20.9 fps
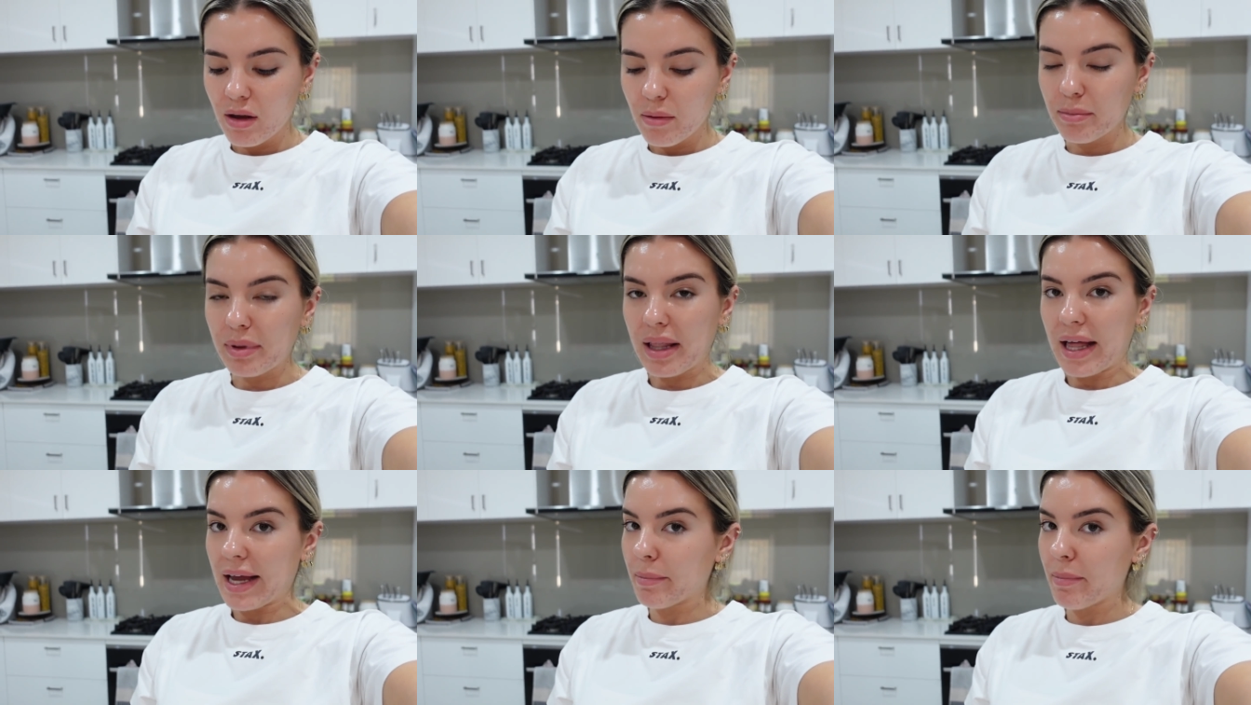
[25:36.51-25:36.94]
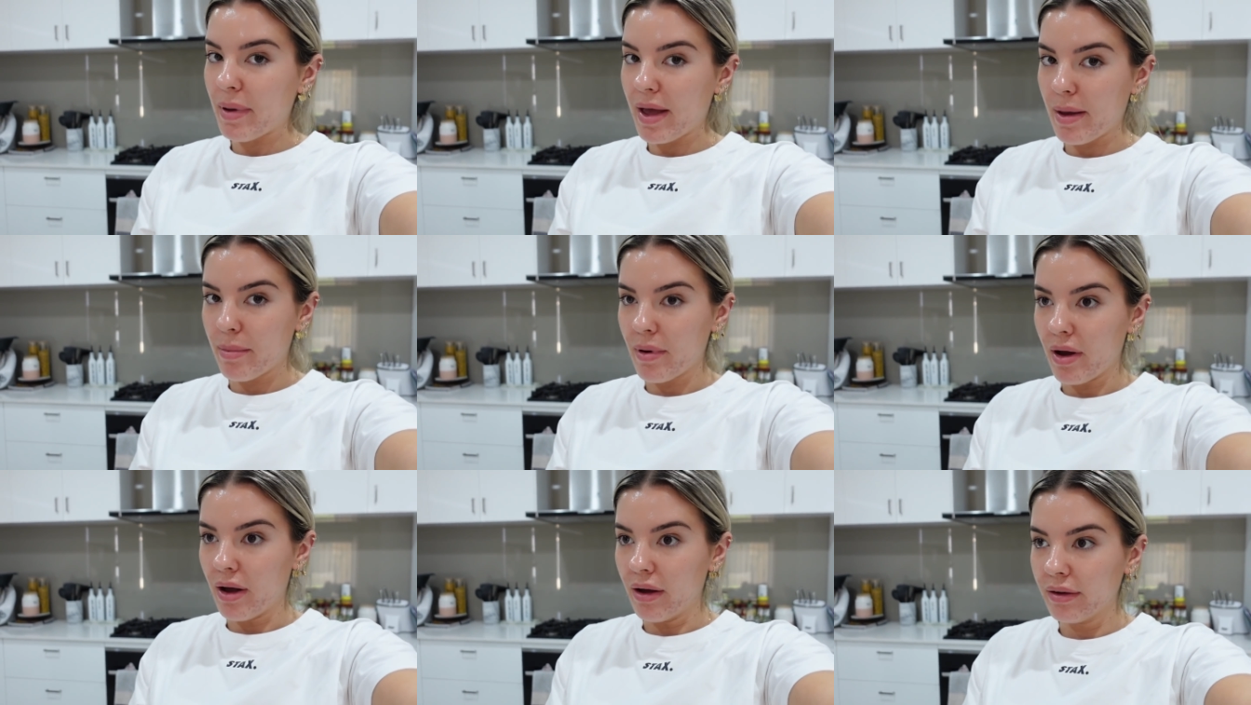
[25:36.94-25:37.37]
black
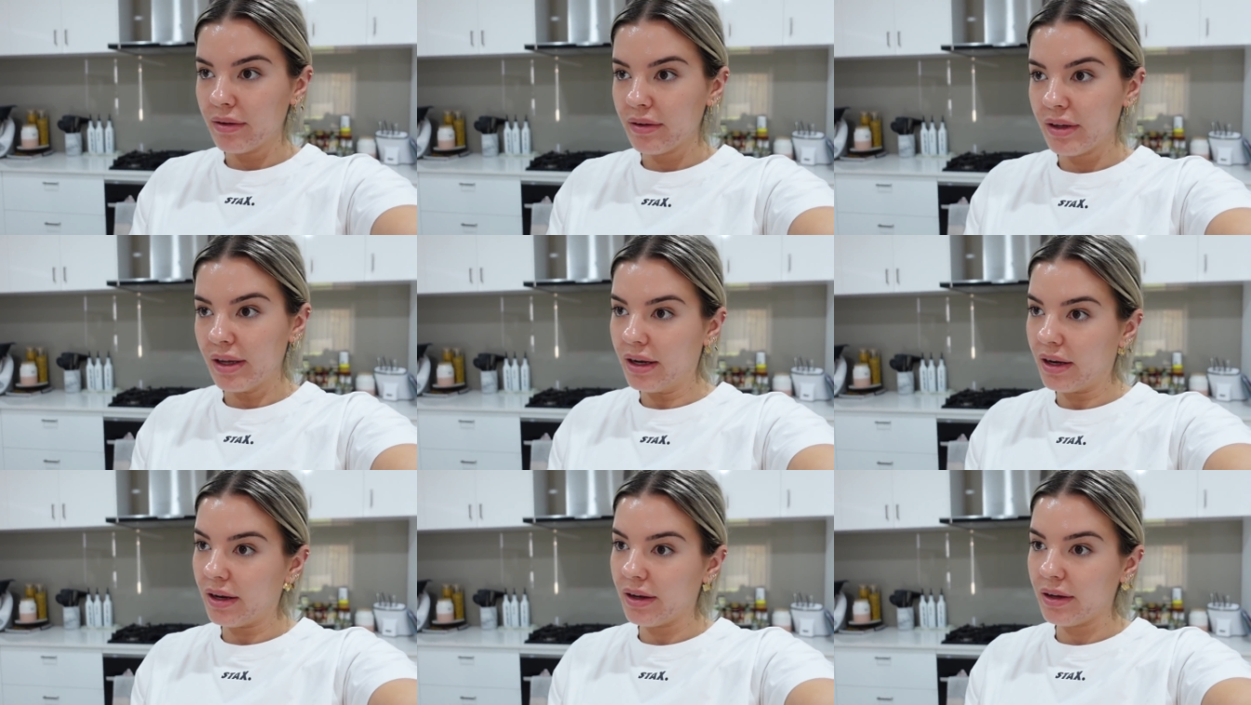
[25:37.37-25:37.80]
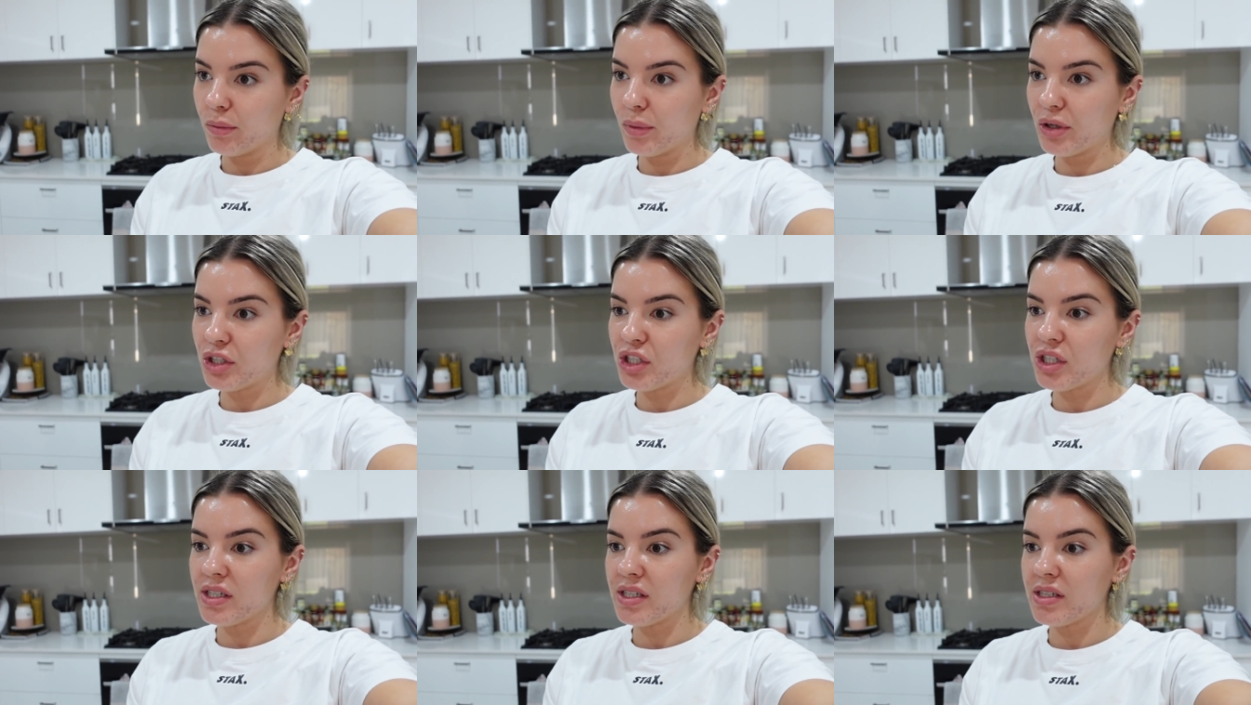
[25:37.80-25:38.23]
pepper in it,
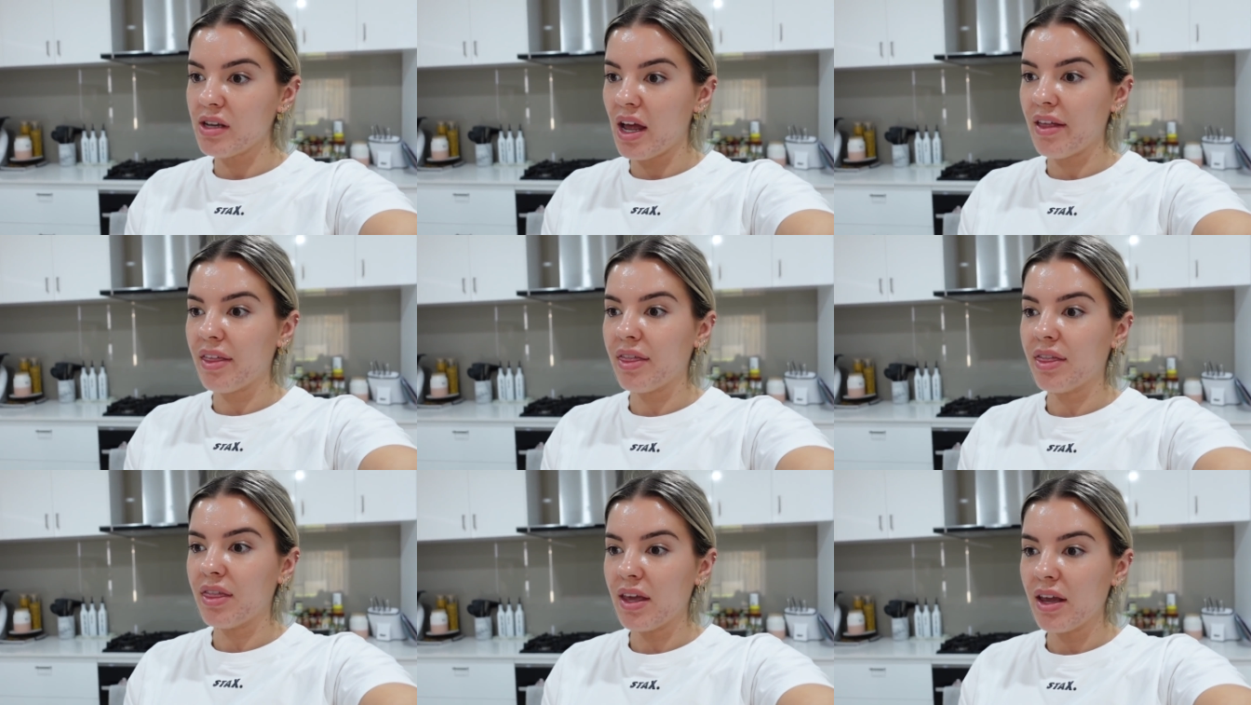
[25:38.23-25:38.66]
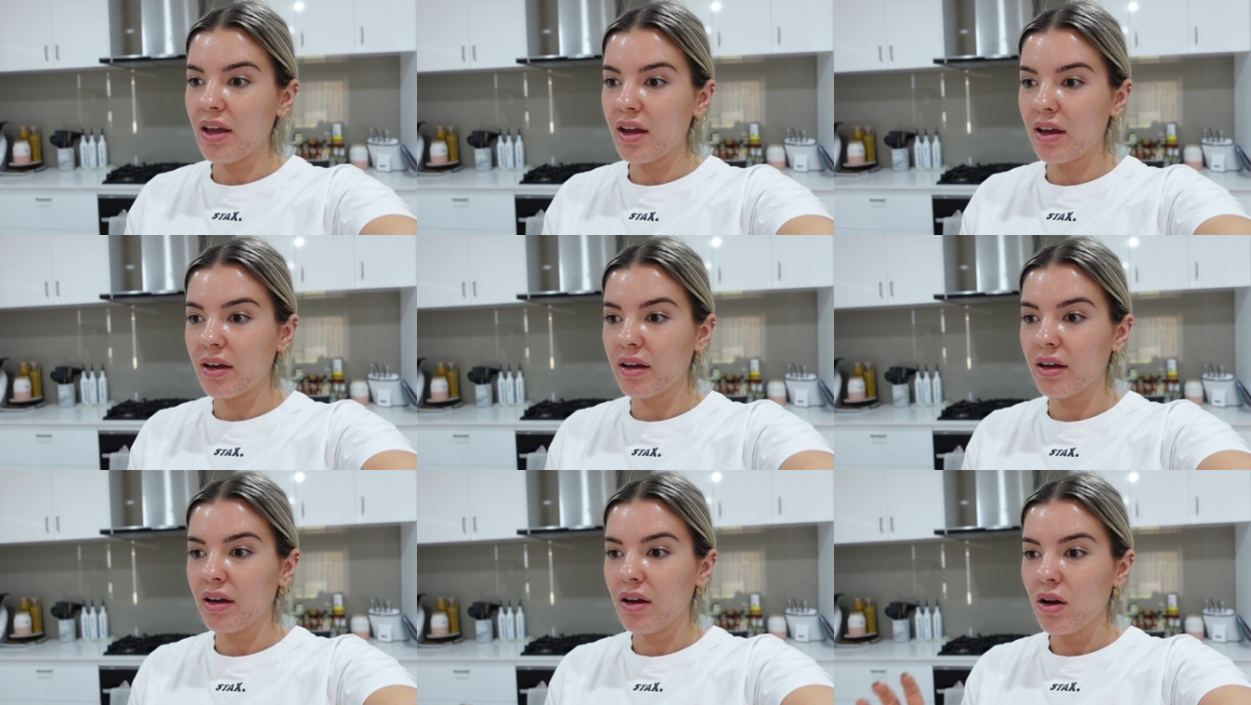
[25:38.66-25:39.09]
which is, I
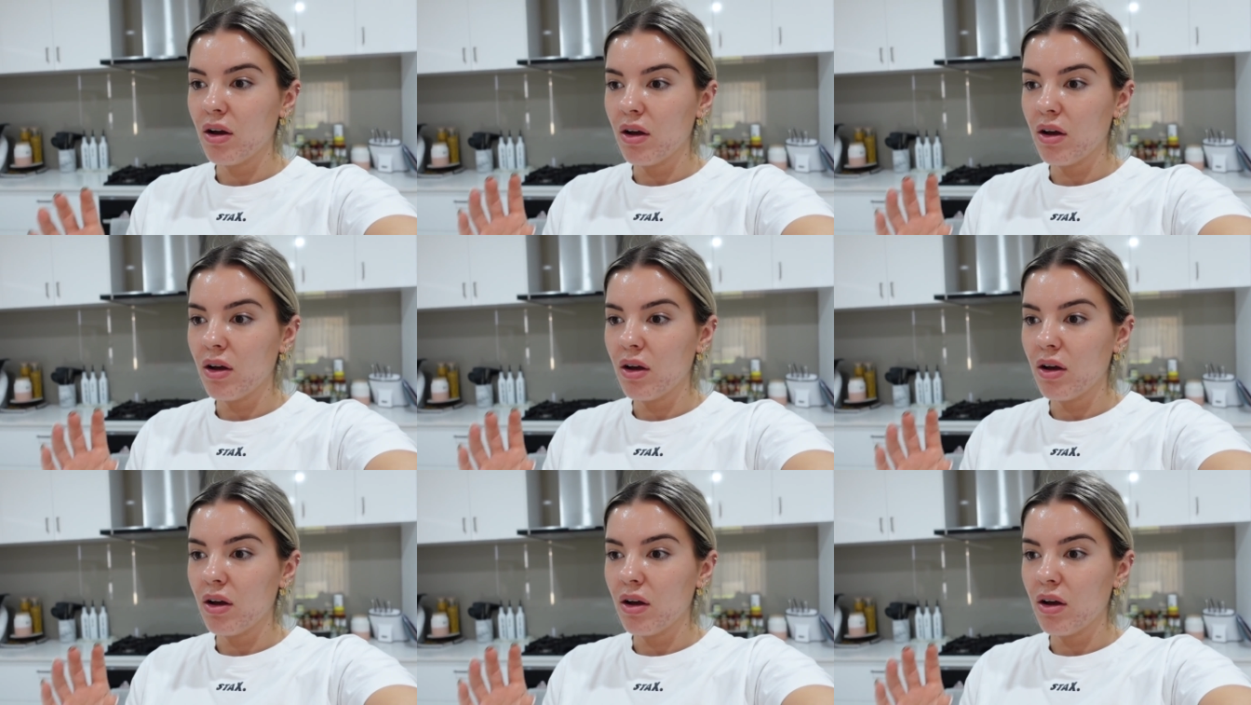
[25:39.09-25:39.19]
think,